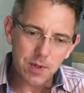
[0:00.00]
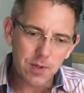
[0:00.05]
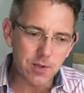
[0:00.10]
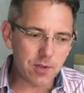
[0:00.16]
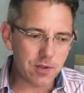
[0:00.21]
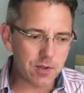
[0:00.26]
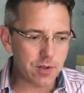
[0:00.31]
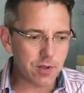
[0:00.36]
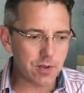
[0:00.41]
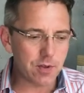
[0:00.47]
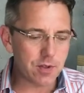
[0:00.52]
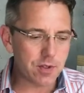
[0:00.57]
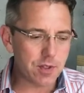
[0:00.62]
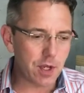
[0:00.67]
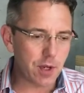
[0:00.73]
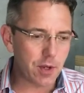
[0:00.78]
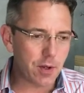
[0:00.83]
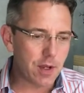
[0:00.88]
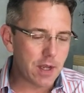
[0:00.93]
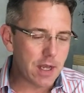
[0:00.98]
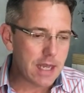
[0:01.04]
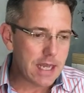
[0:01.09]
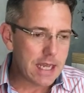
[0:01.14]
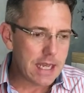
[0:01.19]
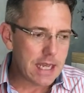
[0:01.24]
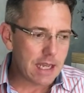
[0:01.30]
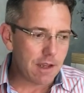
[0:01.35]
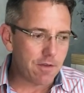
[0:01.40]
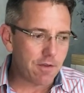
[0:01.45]
entrepreneurs do. So
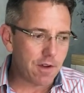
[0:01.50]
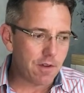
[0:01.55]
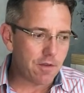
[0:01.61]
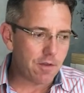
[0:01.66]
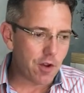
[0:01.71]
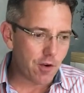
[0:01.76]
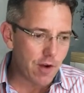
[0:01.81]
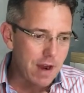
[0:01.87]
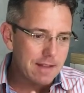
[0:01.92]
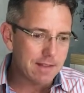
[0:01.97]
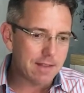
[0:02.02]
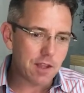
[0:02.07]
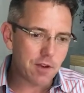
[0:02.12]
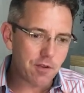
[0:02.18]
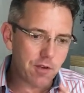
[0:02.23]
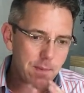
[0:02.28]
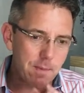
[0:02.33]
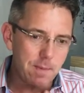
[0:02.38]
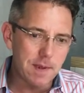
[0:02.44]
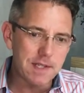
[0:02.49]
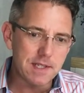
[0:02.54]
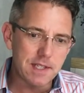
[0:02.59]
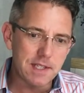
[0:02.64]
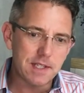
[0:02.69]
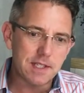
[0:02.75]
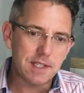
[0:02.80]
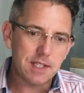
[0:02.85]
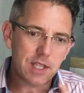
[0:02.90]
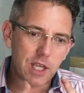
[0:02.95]
if you're out there, you're in
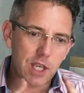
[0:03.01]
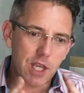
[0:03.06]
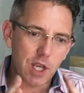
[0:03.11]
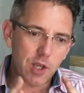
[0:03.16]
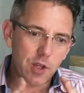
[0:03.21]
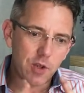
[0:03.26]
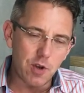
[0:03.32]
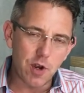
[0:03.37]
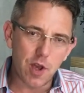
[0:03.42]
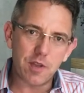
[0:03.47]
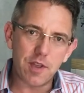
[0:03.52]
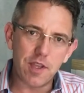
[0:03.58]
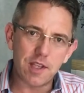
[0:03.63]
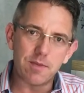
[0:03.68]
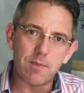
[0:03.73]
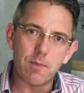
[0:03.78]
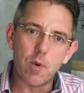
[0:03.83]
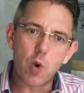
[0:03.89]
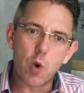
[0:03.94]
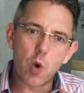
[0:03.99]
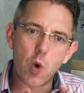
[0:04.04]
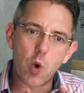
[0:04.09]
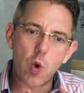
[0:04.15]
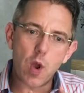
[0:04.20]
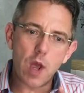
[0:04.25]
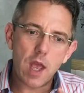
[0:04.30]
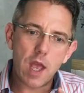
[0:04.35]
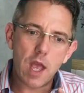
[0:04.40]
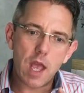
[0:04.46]
business, you know there's more,
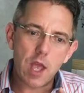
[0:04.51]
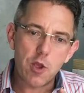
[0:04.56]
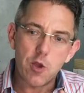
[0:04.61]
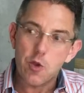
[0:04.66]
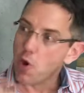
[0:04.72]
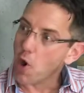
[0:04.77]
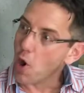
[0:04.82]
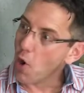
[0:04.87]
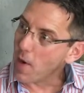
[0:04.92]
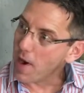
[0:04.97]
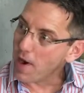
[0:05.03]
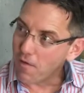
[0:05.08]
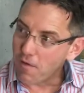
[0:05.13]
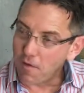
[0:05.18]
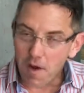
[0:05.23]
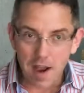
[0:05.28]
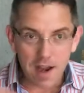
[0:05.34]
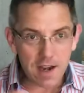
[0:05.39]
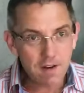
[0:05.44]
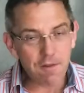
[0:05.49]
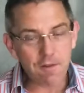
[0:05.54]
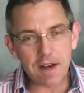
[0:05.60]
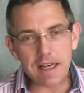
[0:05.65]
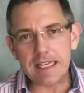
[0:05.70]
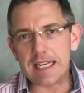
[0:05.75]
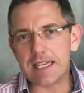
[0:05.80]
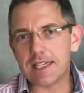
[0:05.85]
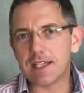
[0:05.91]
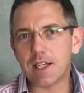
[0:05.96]
you know where to find a
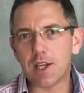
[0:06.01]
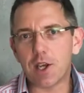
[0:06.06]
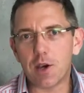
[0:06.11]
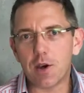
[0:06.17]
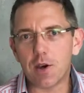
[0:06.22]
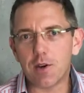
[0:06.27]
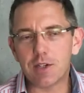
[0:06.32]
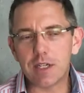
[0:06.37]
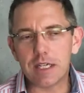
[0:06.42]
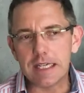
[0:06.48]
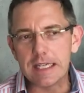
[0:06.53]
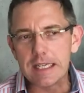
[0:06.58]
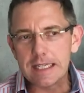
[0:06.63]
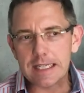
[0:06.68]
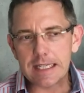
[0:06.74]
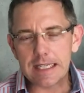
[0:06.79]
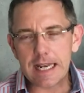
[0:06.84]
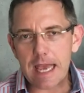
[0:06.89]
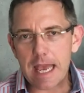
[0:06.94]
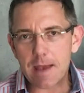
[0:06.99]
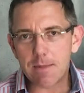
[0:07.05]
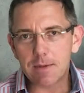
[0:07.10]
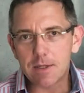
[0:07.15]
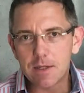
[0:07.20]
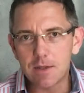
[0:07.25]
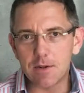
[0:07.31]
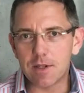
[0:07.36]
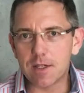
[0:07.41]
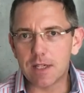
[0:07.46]
fantastic coach. Lindie's an
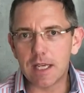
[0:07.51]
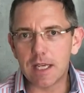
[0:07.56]
absolute